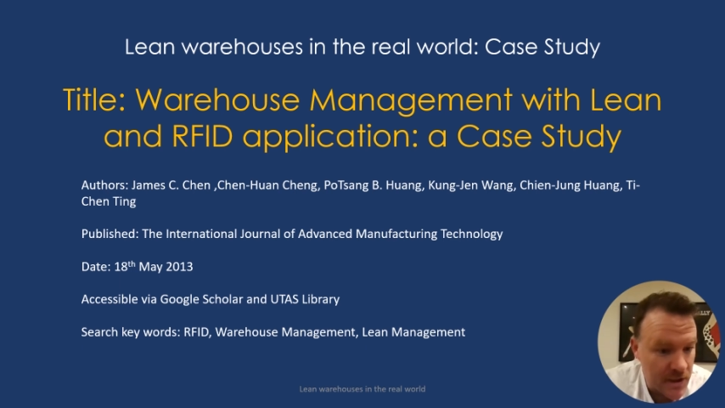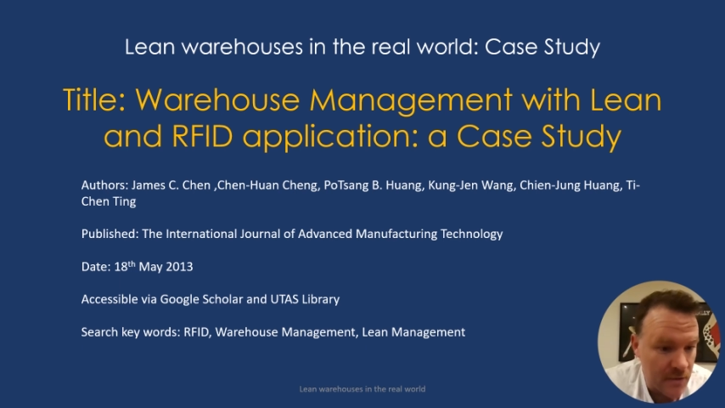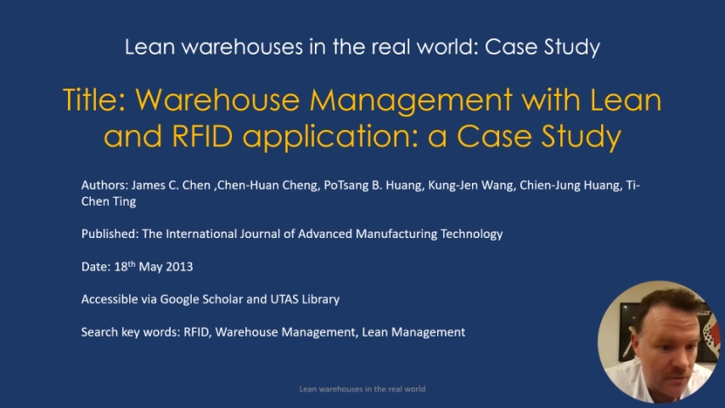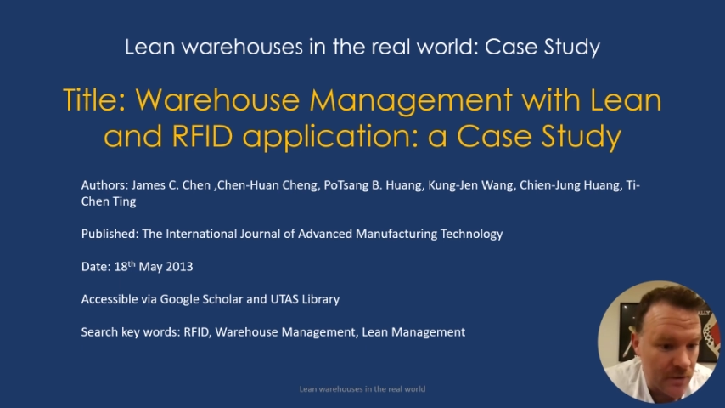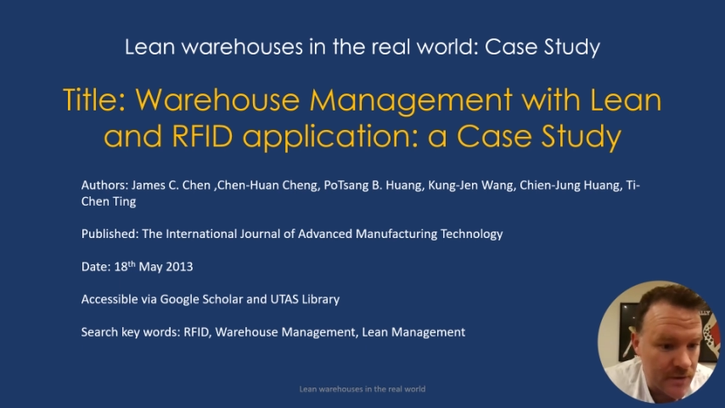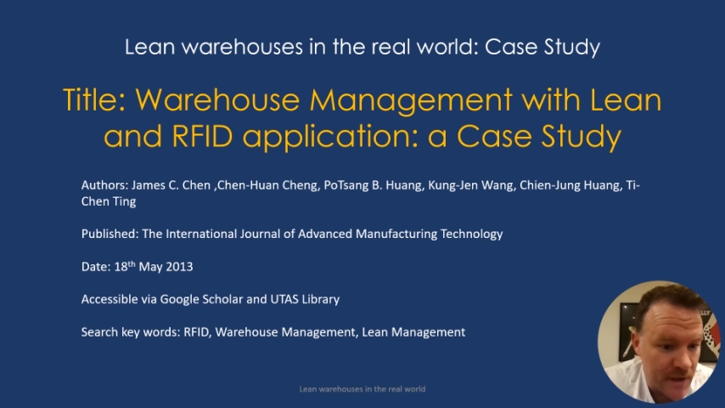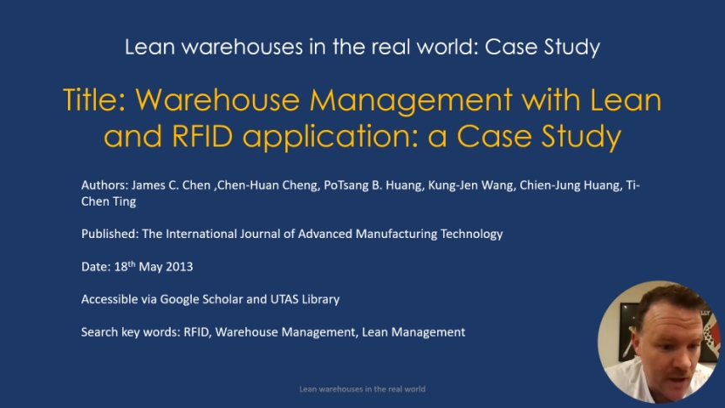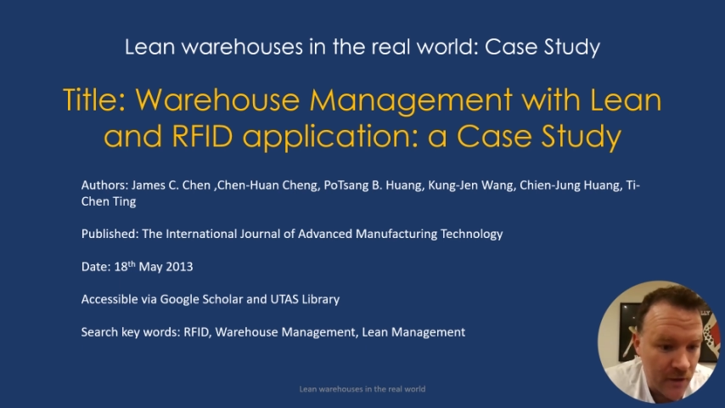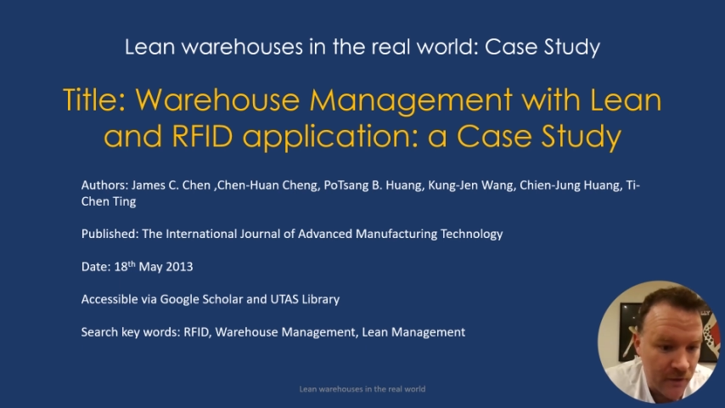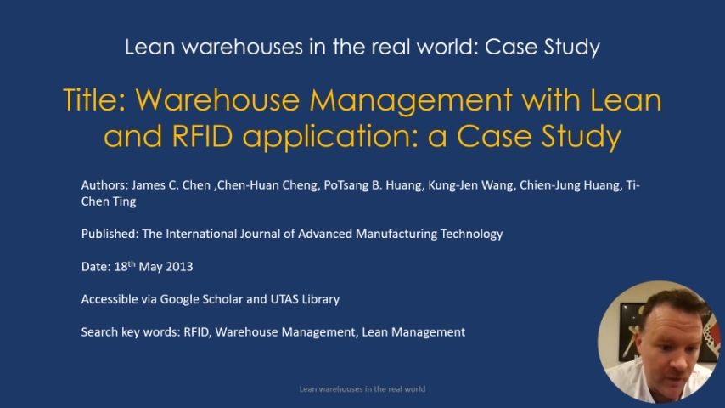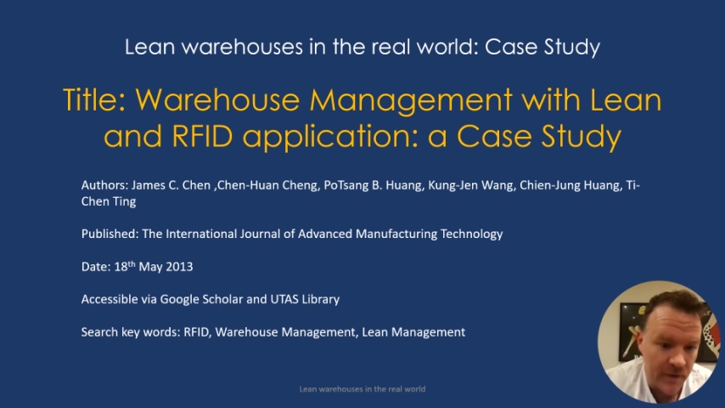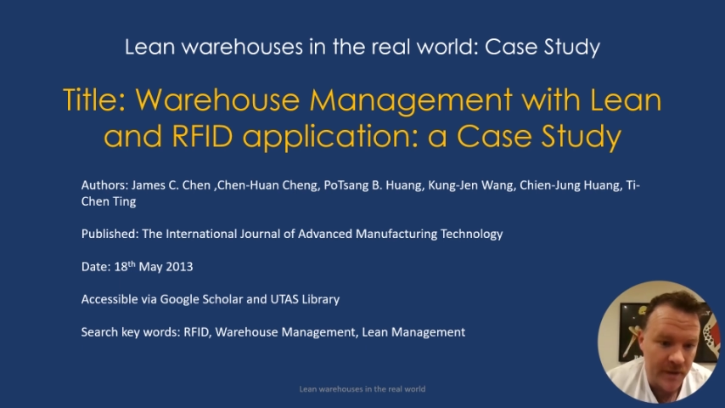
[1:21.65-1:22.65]
keywords
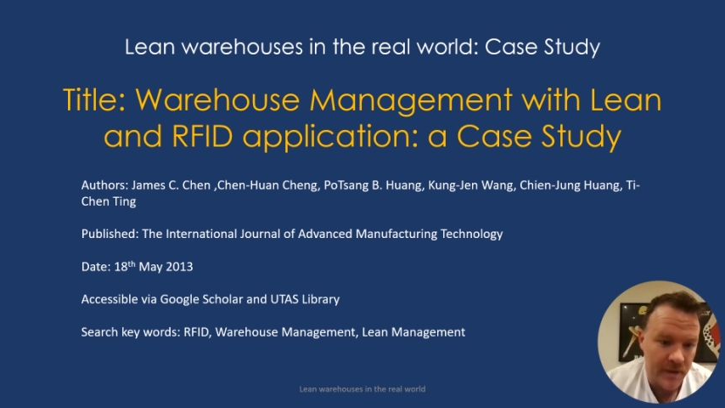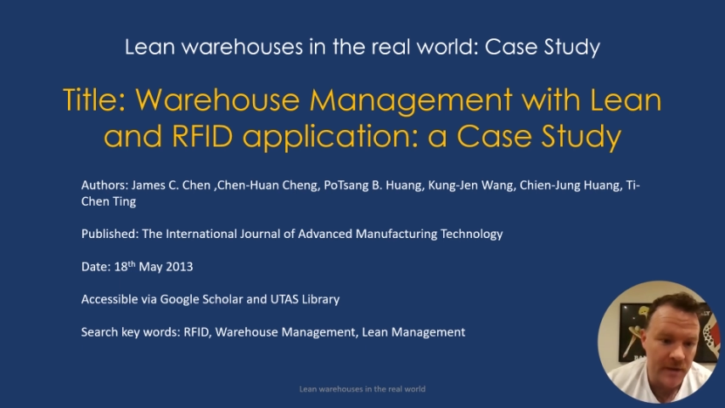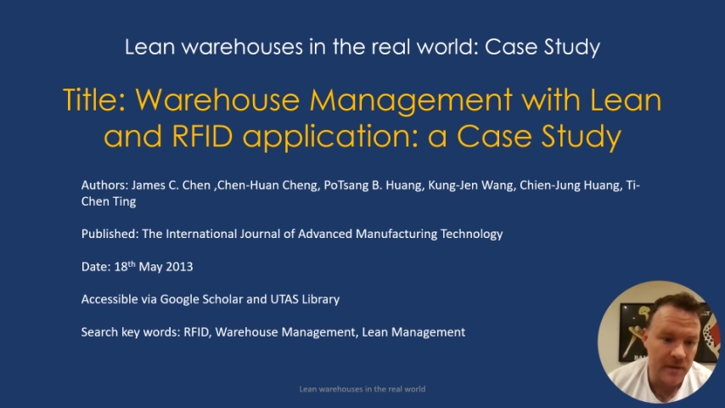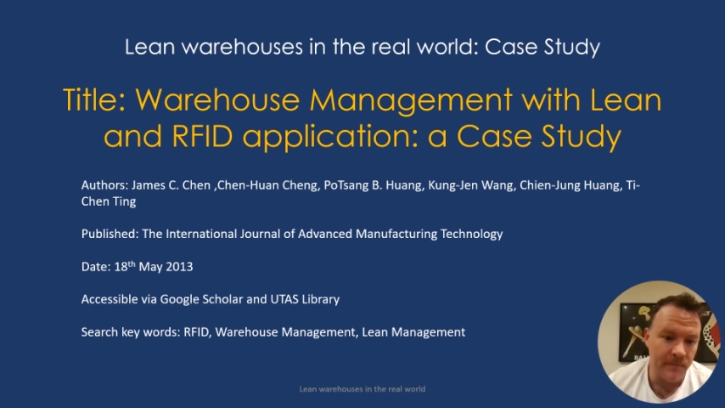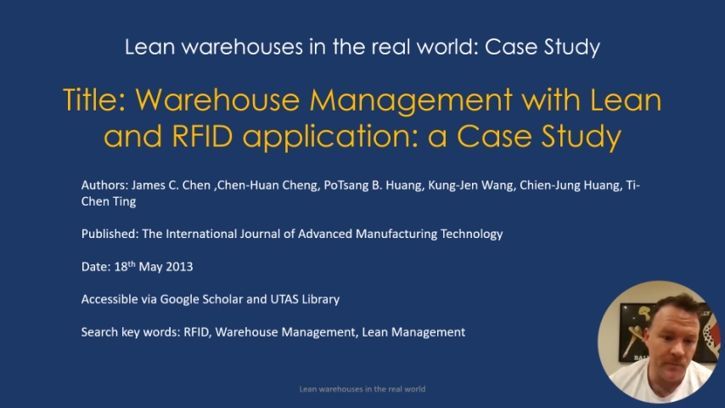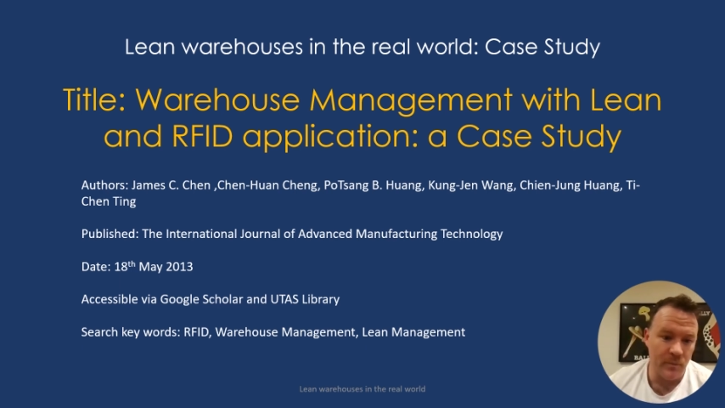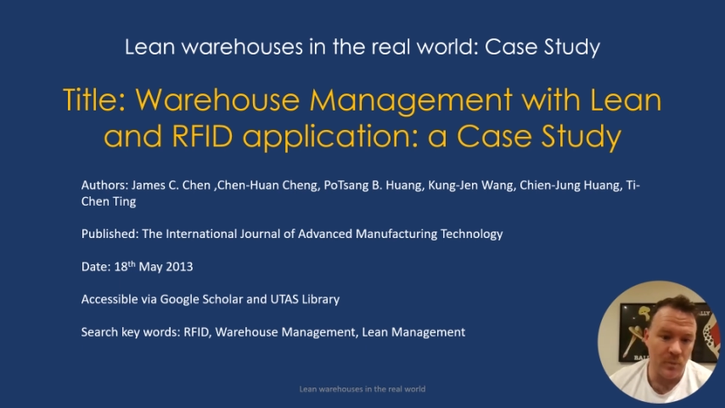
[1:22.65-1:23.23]
RFID,